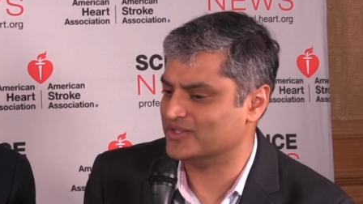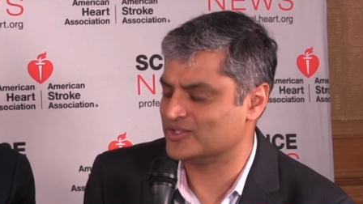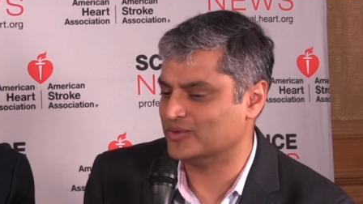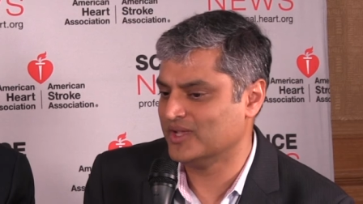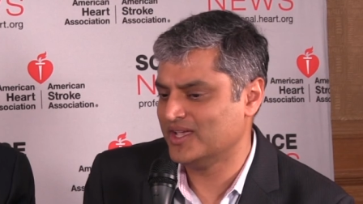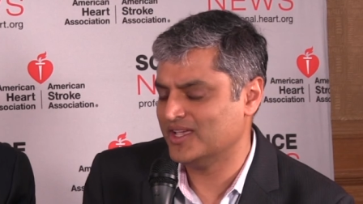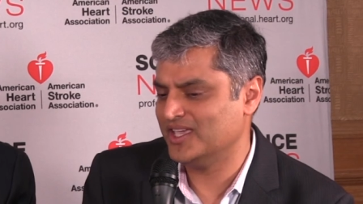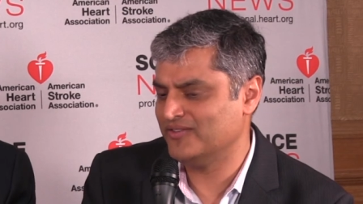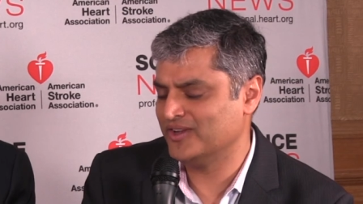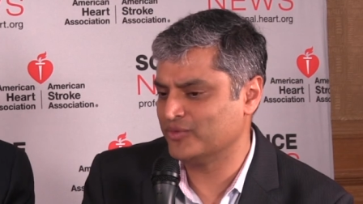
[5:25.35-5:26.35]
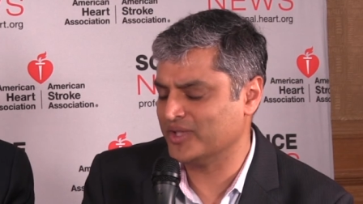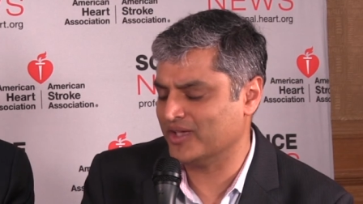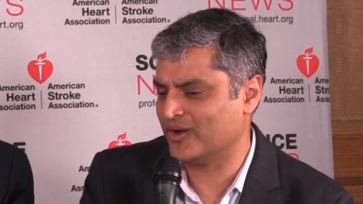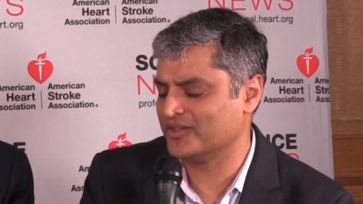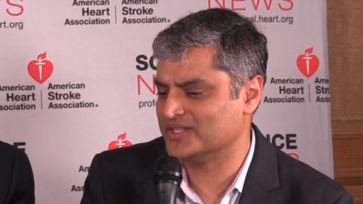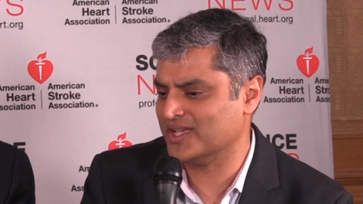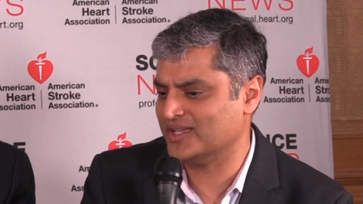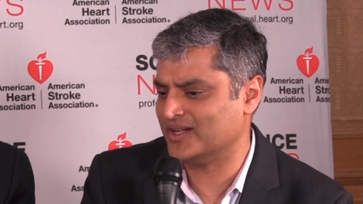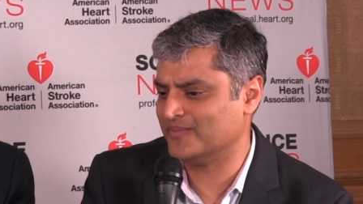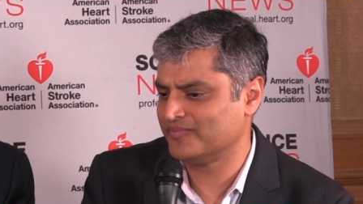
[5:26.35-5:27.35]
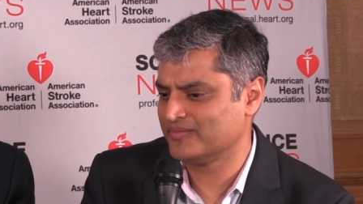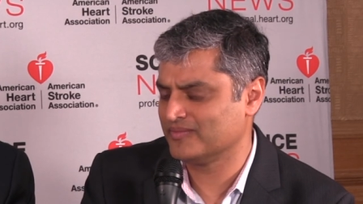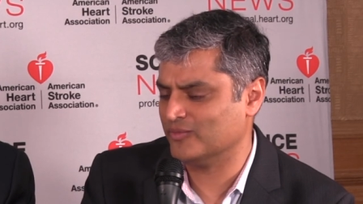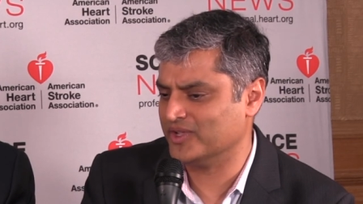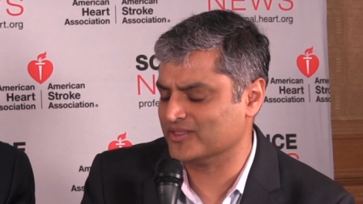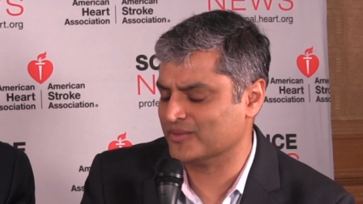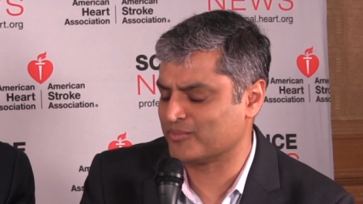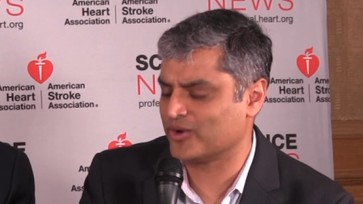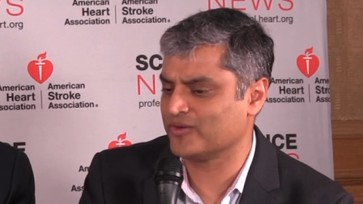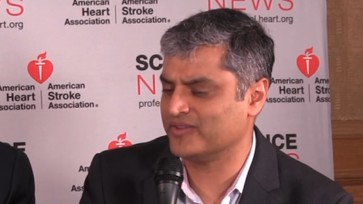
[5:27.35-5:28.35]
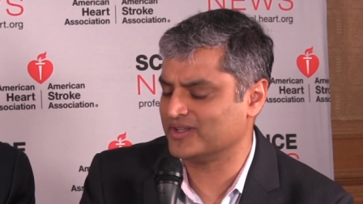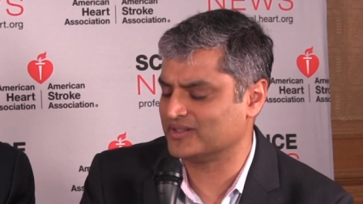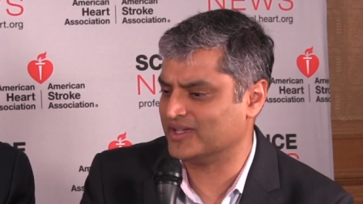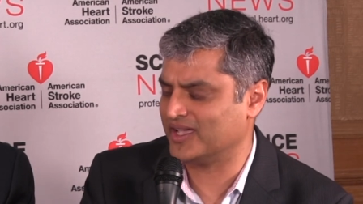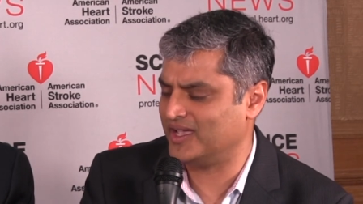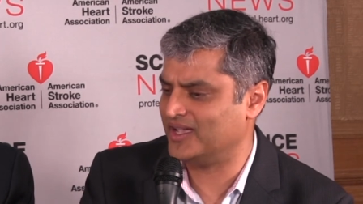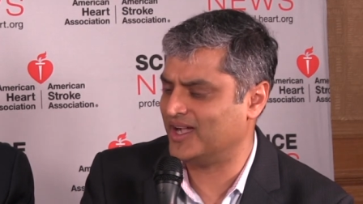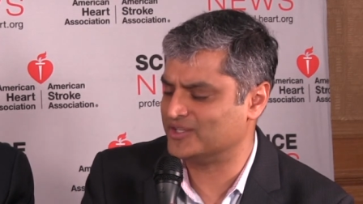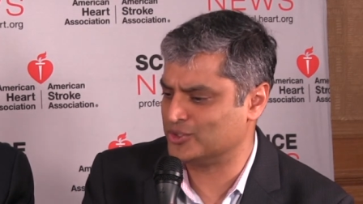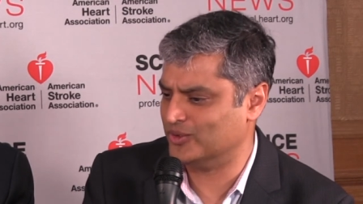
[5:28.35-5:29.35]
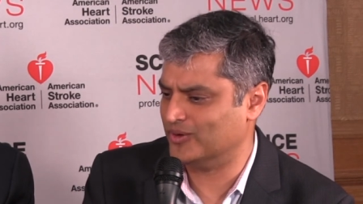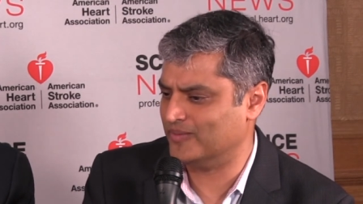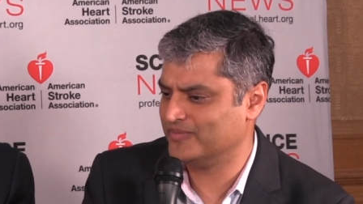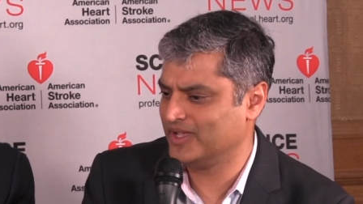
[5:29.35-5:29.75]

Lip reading: So even if we get all the data, we get the perfect AI tool,